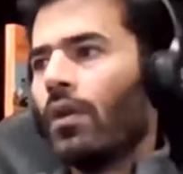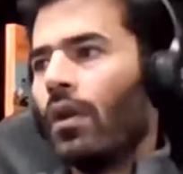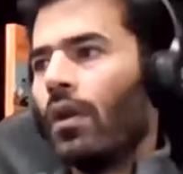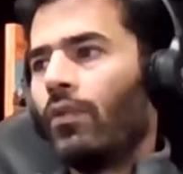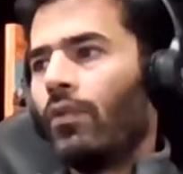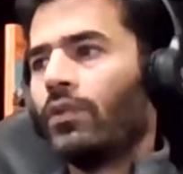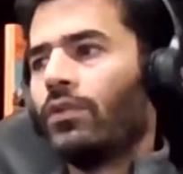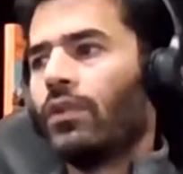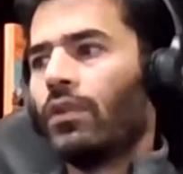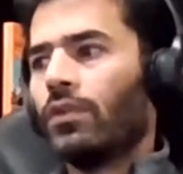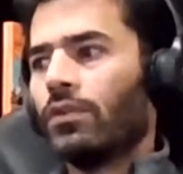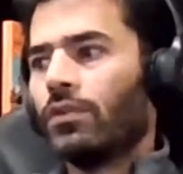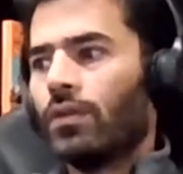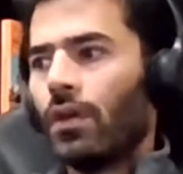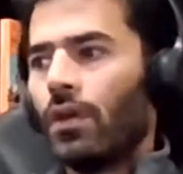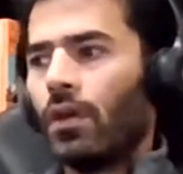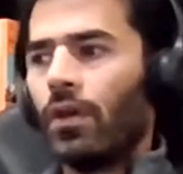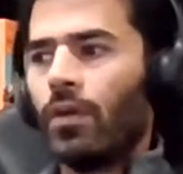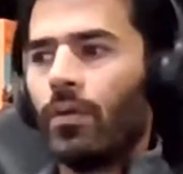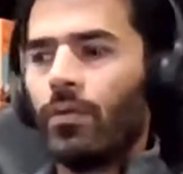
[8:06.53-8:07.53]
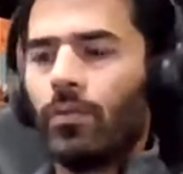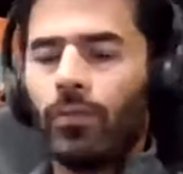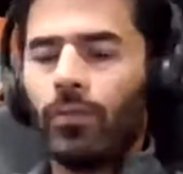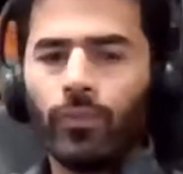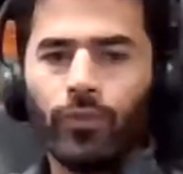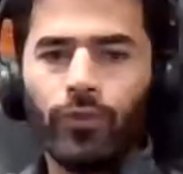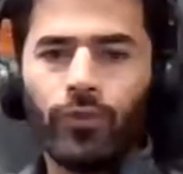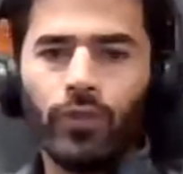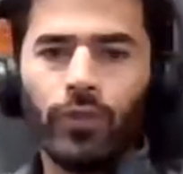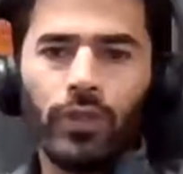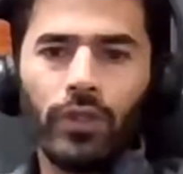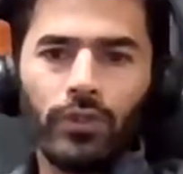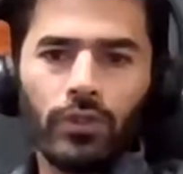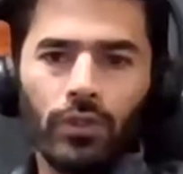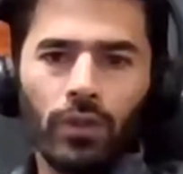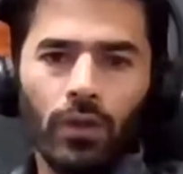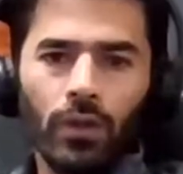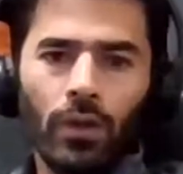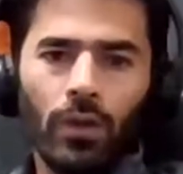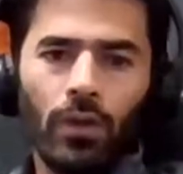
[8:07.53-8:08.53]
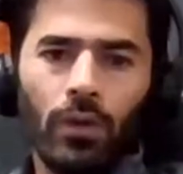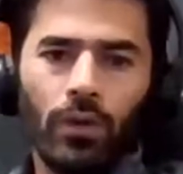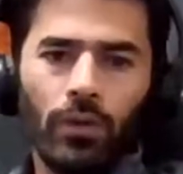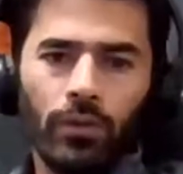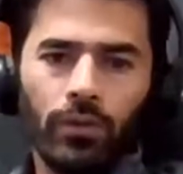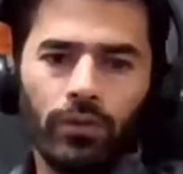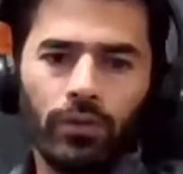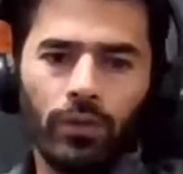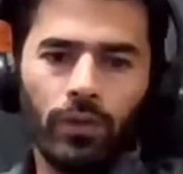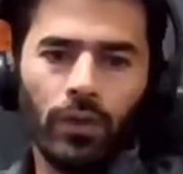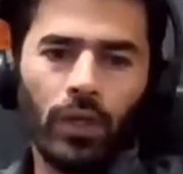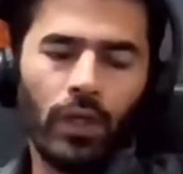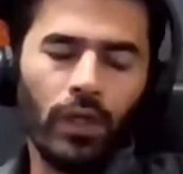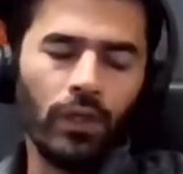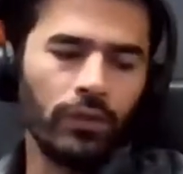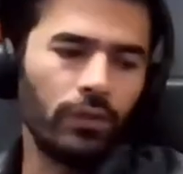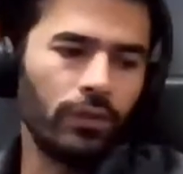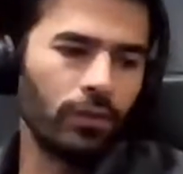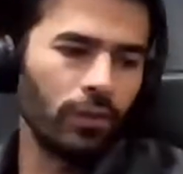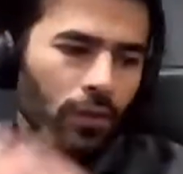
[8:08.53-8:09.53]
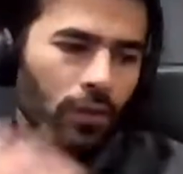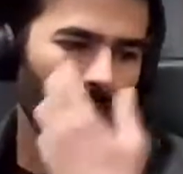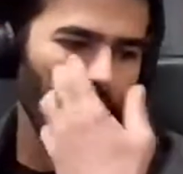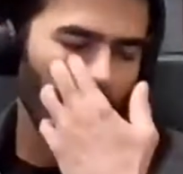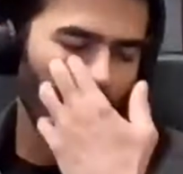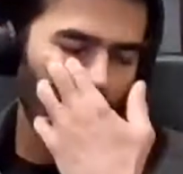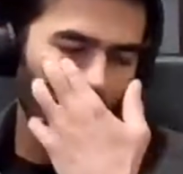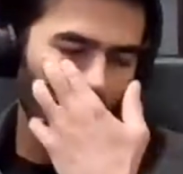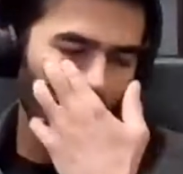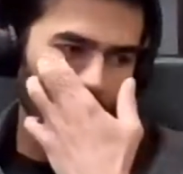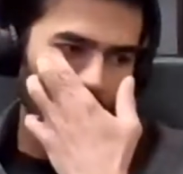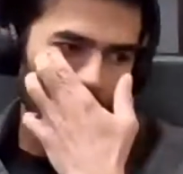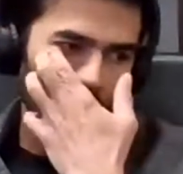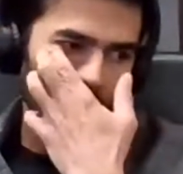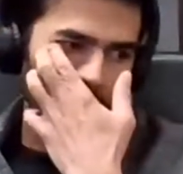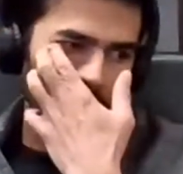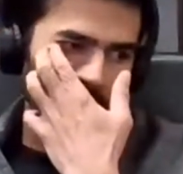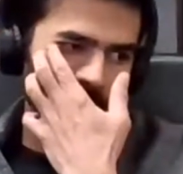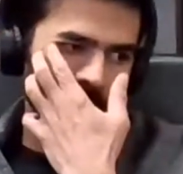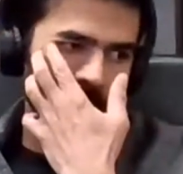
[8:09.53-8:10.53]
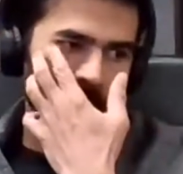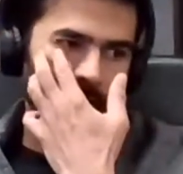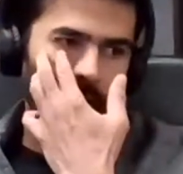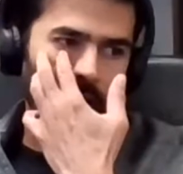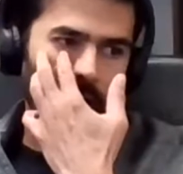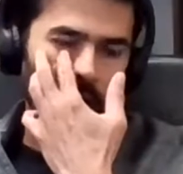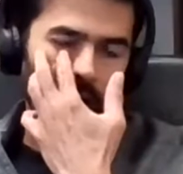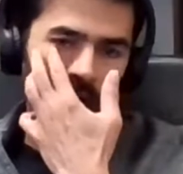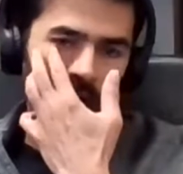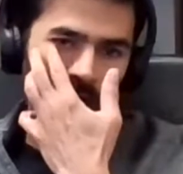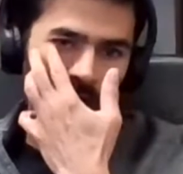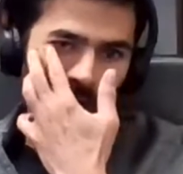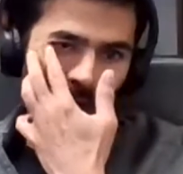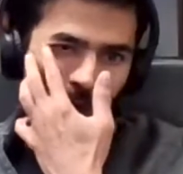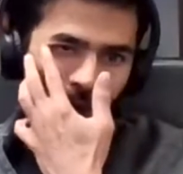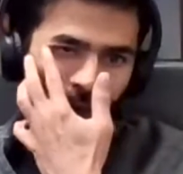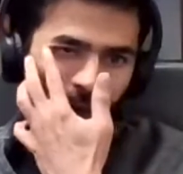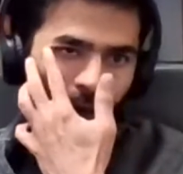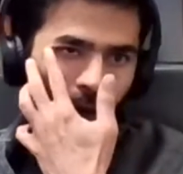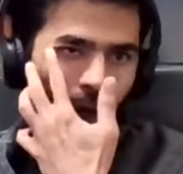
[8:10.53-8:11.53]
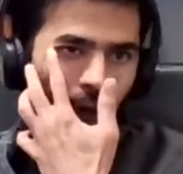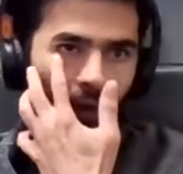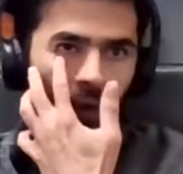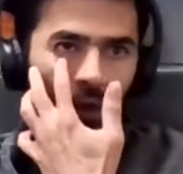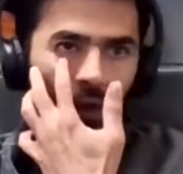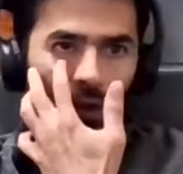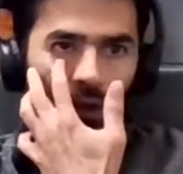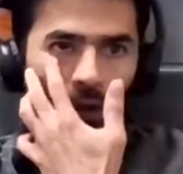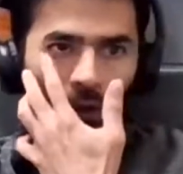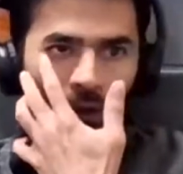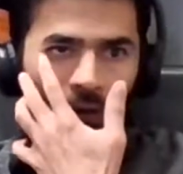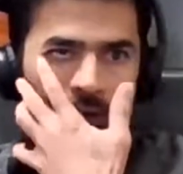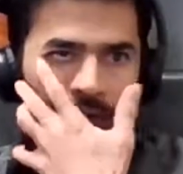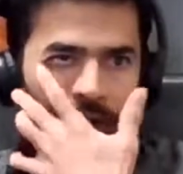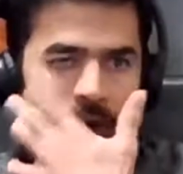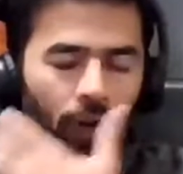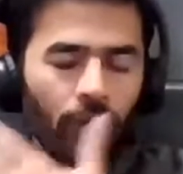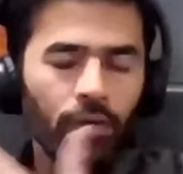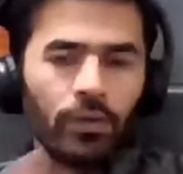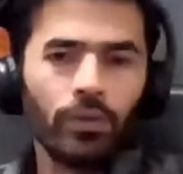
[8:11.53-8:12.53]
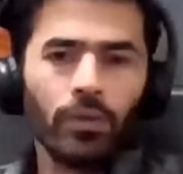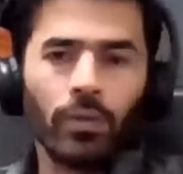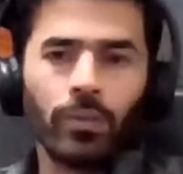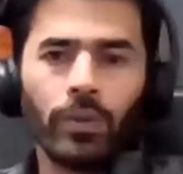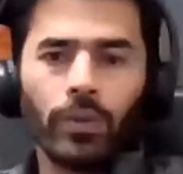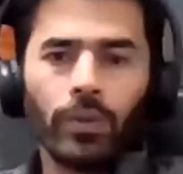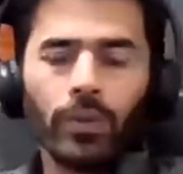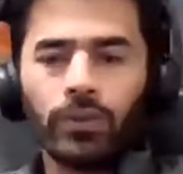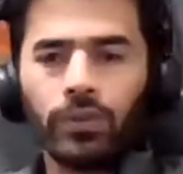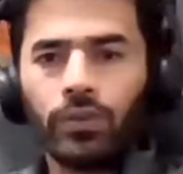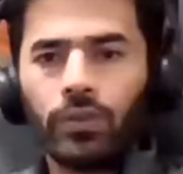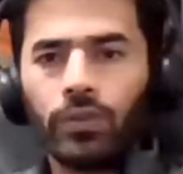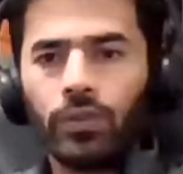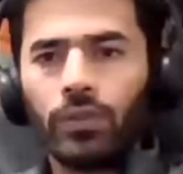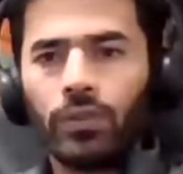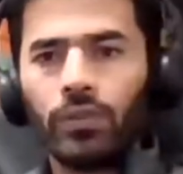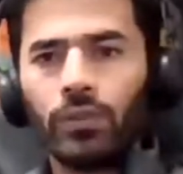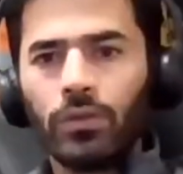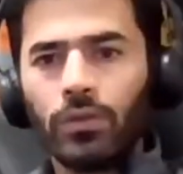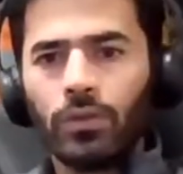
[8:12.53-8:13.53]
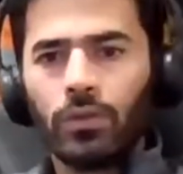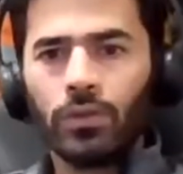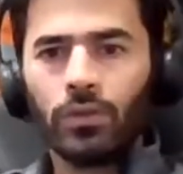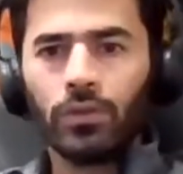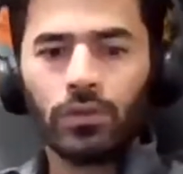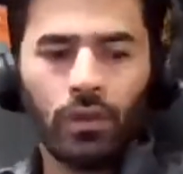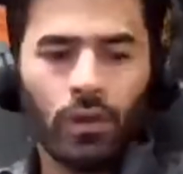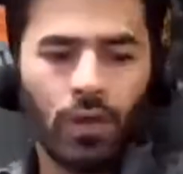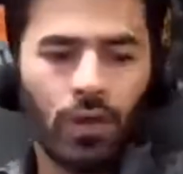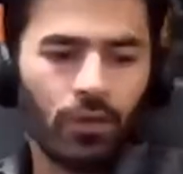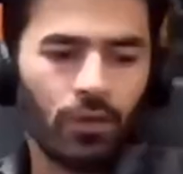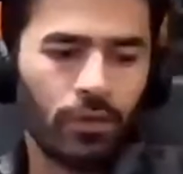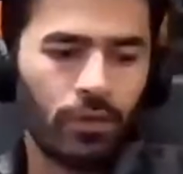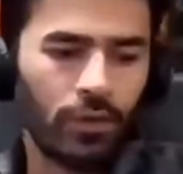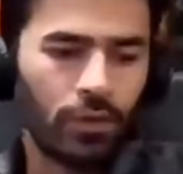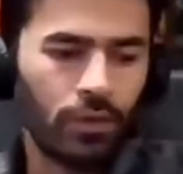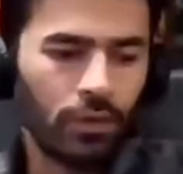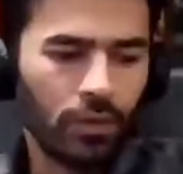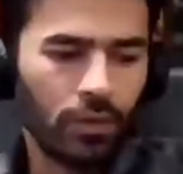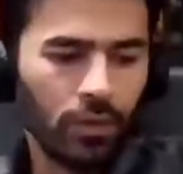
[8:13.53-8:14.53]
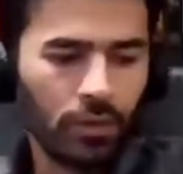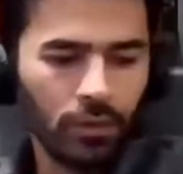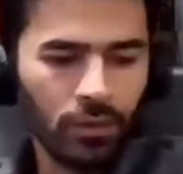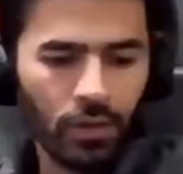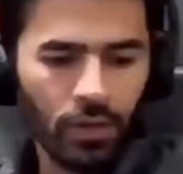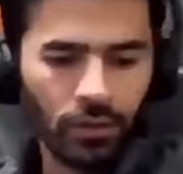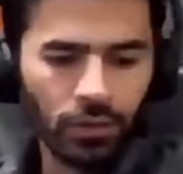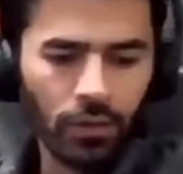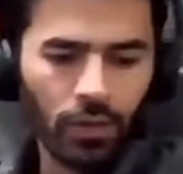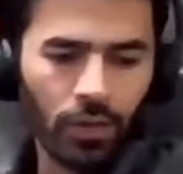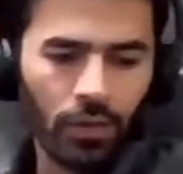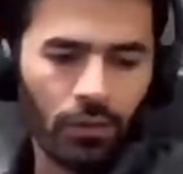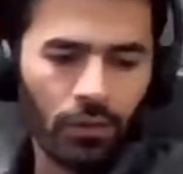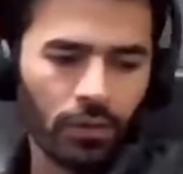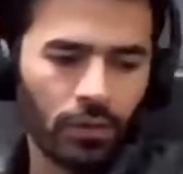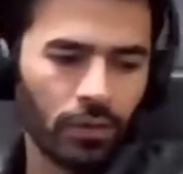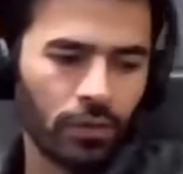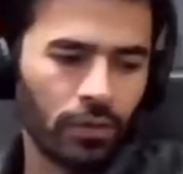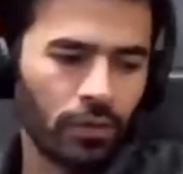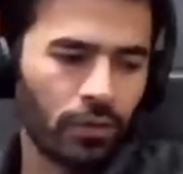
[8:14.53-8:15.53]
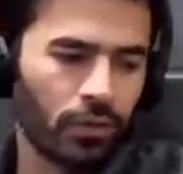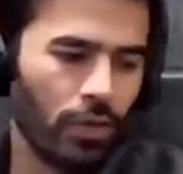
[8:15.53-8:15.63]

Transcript: Every single time you need to know. So here's like the broad framework of how to approach this conversation, the sales conversation.